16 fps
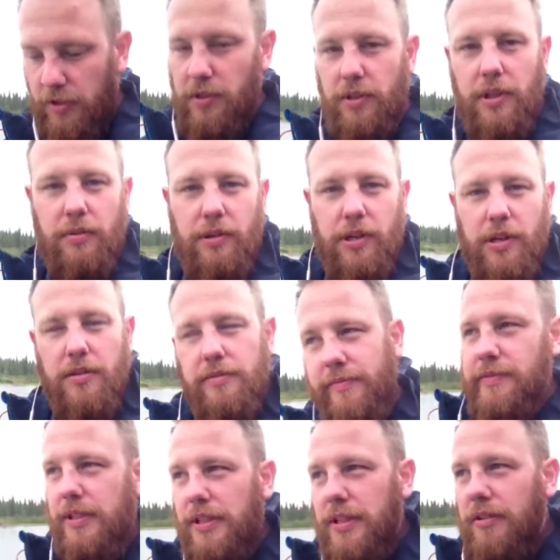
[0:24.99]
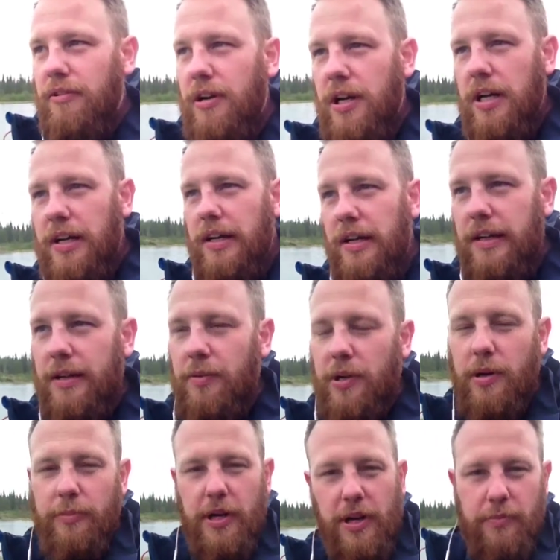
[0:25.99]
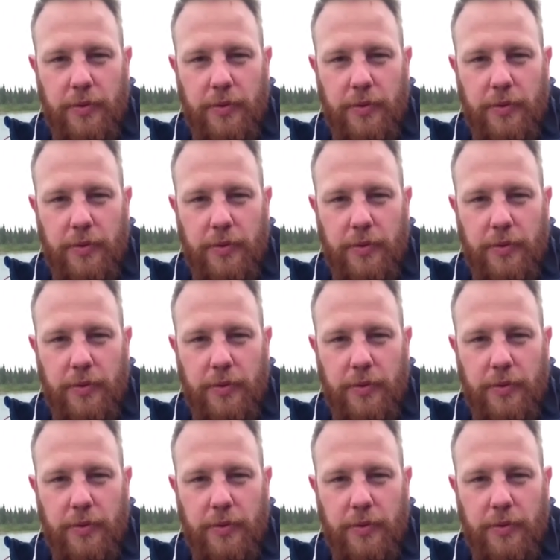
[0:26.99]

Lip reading: we go. Right, where am I?